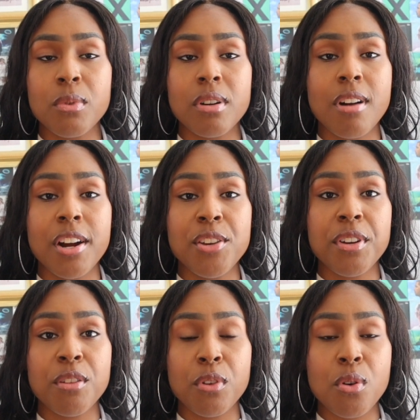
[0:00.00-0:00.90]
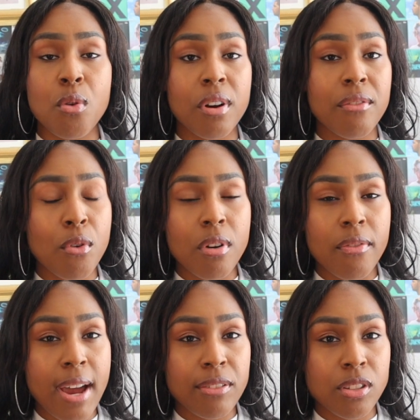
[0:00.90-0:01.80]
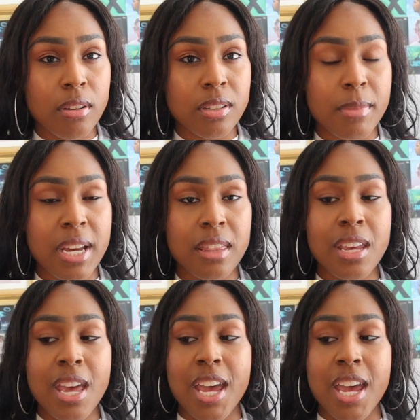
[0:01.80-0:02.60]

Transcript: well, are you going to record 4 or 5 songs a month